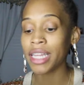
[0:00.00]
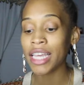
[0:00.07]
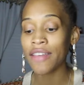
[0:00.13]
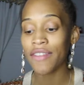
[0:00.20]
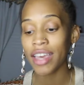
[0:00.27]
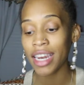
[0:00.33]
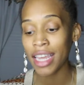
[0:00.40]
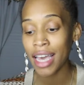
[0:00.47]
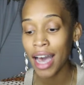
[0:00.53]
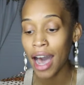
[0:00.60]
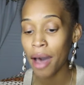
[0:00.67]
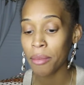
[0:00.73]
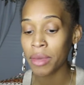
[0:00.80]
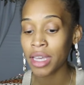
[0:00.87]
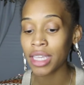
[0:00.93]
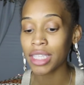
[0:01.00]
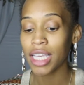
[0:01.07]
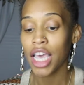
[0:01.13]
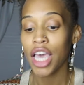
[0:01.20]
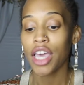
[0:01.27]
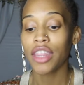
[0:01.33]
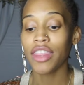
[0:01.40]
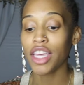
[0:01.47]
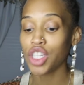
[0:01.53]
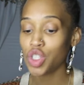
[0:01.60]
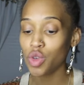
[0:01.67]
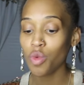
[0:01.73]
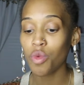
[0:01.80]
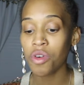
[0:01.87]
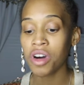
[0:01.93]
Leave any comments
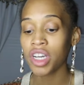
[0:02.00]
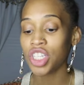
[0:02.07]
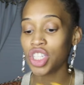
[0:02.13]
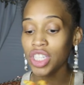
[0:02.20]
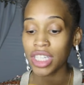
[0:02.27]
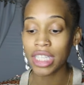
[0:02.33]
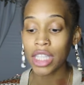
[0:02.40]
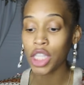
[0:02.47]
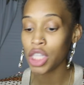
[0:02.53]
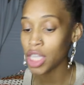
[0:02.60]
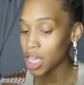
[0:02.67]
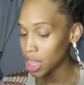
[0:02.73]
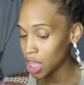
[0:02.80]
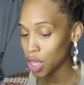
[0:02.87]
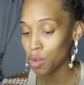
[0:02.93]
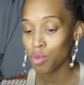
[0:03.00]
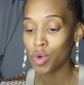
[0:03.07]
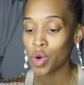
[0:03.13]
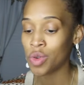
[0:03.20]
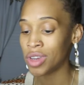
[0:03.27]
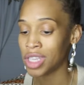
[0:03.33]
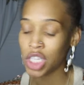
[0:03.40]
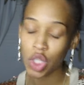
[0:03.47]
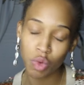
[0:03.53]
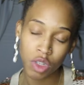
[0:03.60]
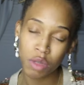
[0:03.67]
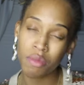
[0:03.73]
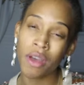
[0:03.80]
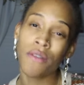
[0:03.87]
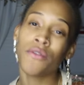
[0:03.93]
that you want, just nothing rude and
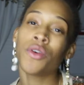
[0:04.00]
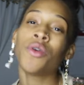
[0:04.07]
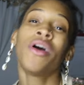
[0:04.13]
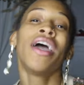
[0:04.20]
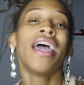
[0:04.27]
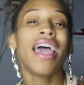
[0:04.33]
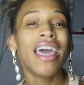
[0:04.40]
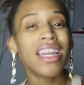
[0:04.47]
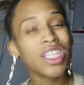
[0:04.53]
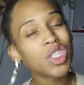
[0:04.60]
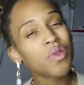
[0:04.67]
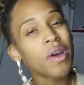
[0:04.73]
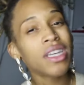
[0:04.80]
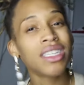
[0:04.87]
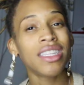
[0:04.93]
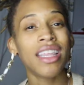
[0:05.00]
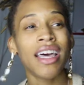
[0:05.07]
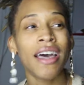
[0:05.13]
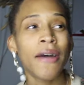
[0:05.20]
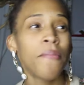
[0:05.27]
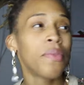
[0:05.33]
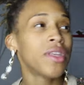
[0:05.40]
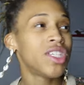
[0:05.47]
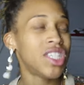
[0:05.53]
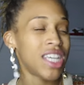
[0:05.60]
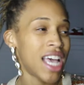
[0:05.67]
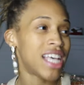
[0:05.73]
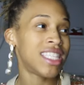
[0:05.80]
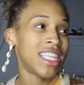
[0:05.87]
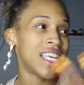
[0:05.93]
disrespectful. And it's crazy that she
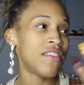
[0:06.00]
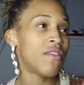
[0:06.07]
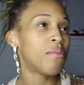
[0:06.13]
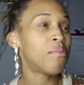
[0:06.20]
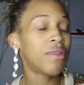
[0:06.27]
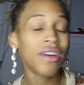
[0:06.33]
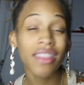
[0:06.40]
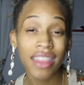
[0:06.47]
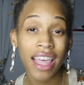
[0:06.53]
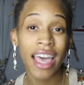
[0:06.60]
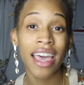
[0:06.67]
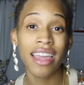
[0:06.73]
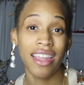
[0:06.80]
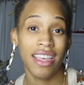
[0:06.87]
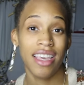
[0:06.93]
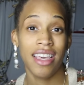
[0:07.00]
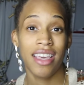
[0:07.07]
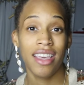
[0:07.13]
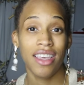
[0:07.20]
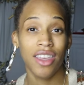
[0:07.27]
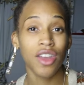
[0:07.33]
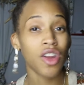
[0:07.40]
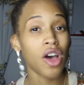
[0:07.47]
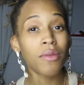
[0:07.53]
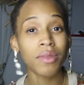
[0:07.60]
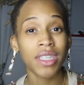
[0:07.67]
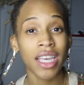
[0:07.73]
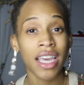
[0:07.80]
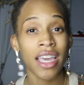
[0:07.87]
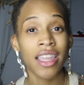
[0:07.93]
has to even put that. You know what I'm
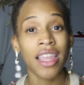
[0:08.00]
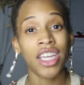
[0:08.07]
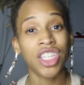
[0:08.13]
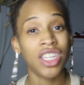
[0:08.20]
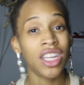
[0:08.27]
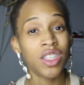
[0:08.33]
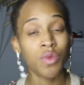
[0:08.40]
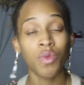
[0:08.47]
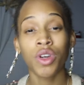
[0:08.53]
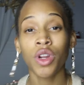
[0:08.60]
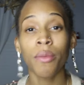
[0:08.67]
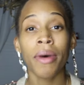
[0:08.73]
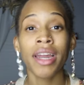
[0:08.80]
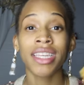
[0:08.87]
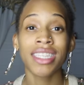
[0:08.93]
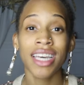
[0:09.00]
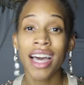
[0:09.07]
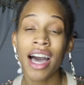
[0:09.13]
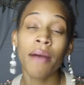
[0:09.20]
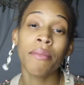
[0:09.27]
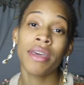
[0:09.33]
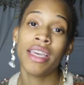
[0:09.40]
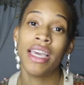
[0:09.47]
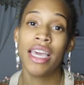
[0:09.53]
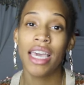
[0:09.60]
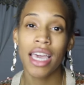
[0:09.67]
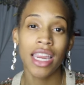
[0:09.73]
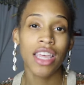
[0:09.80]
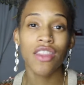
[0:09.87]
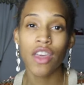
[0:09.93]
saying? That she doesn't want nobody to comment
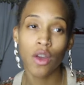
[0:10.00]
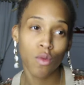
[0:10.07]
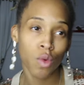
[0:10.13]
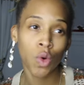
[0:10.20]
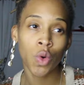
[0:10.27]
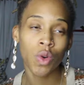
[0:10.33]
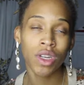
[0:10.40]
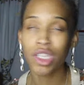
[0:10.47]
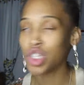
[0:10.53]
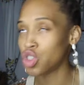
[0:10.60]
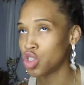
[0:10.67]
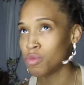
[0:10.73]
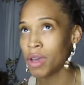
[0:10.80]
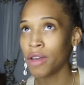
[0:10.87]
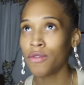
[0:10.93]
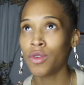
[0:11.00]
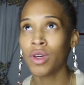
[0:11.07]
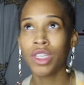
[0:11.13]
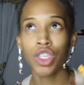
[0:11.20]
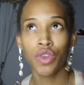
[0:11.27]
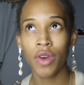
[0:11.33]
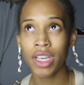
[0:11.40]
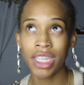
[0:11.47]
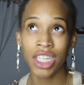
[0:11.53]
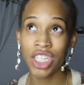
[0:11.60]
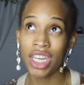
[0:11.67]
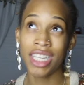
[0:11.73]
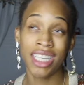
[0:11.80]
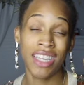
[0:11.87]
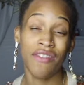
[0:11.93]
anything rude or disrespectful. It's crazy that
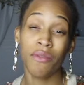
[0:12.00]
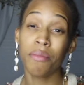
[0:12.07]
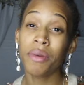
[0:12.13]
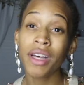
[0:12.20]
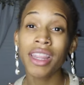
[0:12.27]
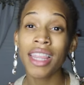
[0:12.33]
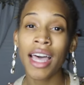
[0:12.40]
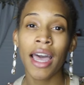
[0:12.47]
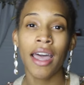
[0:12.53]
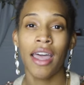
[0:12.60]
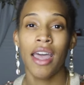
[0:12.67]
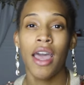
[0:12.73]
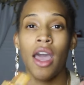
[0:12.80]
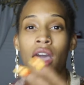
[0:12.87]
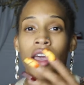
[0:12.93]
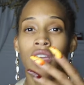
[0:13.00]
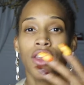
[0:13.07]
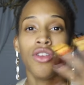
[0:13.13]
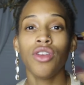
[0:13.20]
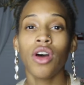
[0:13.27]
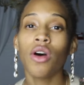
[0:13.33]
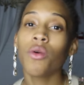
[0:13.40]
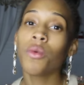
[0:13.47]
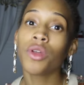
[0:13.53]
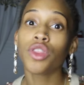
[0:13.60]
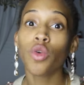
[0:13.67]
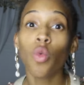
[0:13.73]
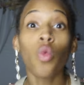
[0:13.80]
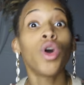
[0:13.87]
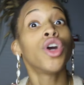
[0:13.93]
she has to even put that, you know,
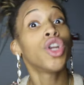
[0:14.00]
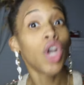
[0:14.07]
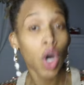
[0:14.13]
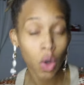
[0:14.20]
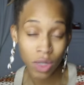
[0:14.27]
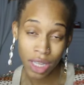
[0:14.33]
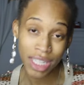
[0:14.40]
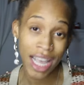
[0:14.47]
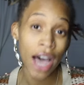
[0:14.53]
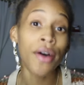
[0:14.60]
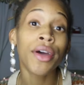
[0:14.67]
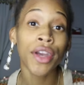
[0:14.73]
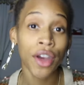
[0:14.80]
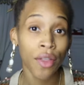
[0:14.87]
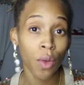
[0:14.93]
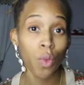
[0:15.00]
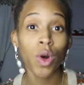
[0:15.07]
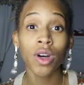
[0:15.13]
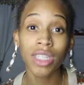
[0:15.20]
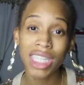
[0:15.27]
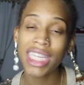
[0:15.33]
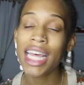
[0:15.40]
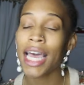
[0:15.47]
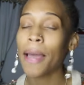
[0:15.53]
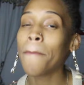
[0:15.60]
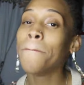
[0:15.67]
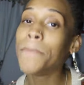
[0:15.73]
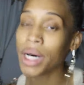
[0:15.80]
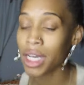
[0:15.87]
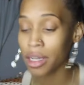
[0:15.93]
with the weirdos that's out here in the world today.
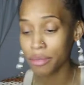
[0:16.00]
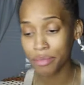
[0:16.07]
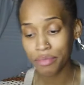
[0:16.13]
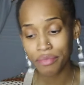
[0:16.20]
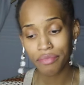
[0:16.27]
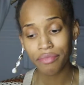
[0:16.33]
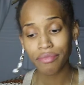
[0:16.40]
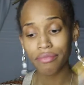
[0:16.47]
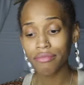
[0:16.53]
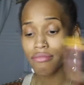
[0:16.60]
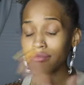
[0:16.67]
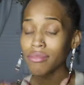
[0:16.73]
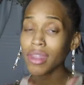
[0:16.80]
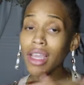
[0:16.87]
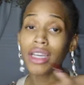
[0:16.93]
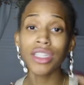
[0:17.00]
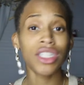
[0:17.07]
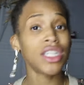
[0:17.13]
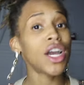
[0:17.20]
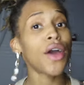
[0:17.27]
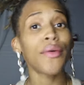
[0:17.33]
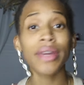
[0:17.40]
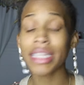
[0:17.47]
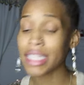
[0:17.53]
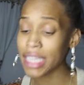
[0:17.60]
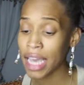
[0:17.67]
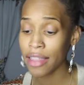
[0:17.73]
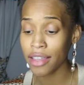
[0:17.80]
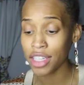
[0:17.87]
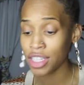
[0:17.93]
But she already
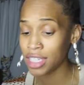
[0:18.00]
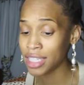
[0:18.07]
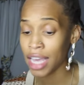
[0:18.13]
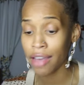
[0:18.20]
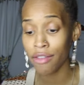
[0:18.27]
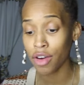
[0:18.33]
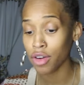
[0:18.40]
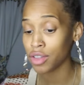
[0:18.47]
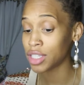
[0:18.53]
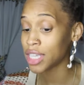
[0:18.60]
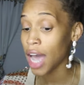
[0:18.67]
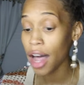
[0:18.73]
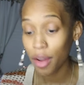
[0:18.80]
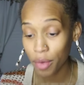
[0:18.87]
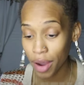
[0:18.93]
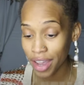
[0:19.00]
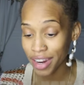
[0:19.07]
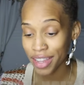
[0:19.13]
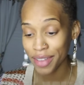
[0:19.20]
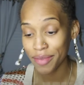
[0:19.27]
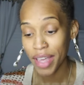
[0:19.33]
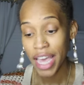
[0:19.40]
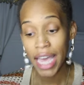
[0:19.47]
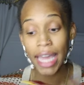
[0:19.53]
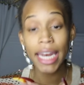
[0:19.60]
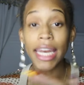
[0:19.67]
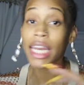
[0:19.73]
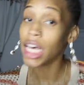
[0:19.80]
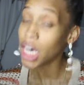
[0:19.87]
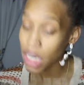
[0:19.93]
saying that she's not even going to tolerate it.
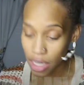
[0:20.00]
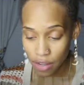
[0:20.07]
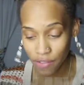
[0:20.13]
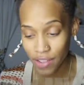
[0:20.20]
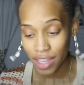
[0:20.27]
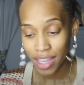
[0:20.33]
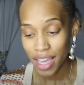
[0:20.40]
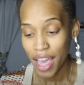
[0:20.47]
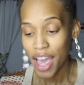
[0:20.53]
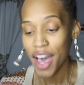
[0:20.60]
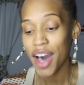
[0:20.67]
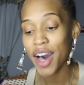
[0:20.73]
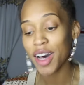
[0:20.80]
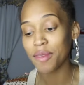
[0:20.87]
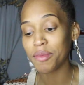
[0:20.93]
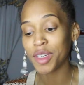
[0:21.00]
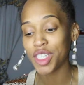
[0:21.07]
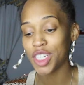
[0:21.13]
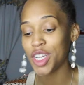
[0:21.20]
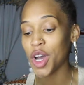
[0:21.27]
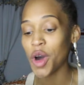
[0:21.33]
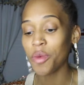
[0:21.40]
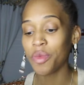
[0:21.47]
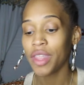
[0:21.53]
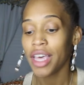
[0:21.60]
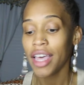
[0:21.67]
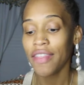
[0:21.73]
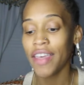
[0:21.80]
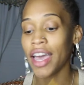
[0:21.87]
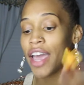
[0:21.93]
None of it. But she hopes
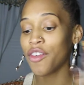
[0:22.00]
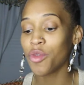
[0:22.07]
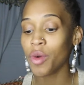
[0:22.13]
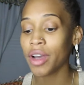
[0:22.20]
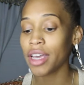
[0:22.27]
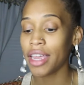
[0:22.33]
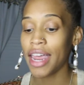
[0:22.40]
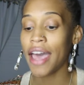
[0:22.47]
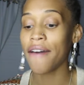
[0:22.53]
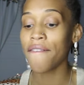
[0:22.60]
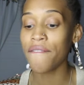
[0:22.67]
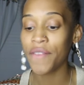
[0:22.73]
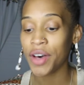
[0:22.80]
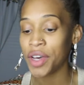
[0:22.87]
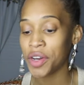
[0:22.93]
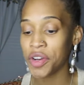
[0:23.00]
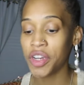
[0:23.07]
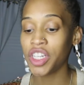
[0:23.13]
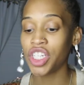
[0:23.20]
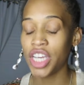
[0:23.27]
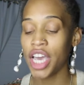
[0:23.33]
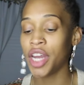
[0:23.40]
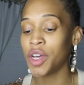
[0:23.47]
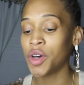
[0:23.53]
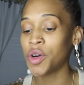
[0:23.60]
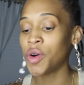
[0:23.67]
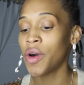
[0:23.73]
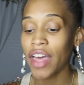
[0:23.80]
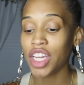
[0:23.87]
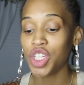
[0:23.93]
that everyone can have fun on her
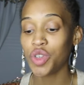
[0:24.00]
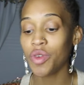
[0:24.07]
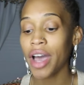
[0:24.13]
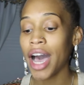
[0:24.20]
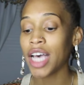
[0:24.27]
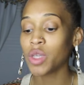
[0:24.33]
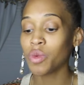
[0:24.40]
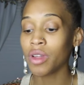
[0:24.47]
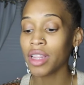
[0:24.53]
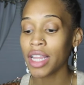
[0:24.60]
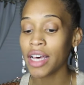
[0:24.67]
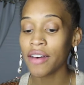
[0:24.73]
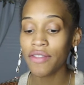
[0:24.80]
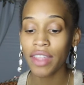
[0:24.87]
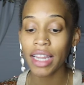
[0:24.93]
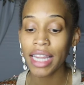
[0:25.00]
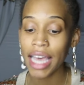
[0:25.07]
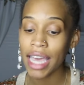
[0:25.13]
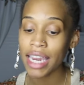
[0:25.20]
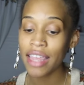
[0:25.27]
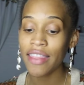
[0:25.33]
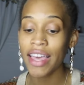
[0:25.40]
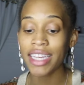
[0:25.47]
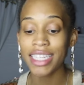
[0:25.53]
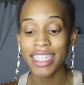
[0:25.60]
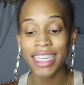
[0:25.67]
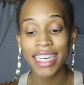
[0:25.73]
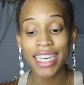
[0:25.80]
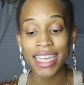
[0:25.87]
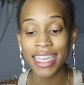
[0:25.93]
channel. That you guys will love the lady that
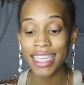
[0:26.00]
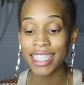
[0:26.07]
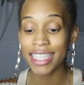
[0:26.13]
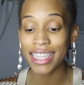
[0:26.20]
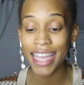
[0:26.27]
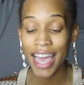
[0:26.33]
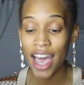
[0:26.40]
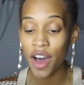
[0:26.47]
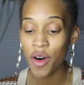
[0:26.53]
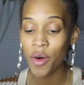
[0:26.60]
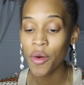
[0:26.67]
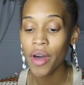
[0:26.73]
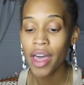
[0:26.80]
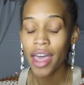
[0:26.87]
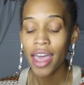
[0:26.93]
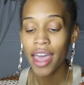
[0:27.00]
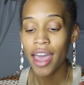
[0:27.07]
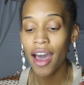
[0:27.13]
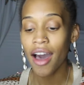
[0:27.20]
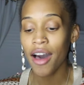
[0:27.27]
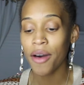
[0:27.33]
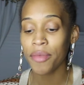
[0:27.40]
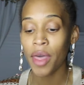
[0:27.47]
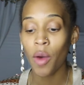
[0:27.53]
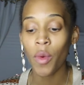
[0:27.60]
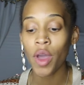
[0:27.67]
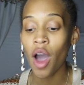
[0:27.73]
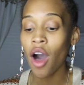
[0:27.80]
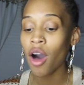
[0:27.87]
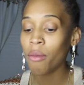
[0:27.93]
she is now. That
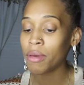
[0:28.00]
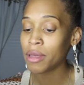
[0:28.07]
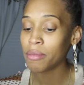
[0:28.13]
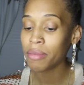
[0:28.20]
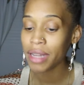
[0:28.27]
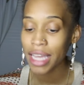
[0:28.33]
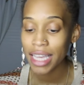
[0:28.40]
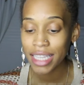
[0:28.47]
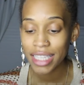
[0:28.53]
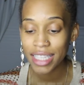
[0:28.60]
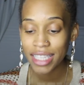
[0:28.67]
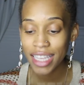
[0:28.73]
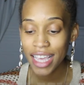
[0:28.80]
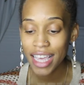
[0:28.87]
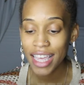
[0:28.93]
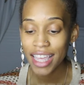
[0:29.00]
we all be blessed.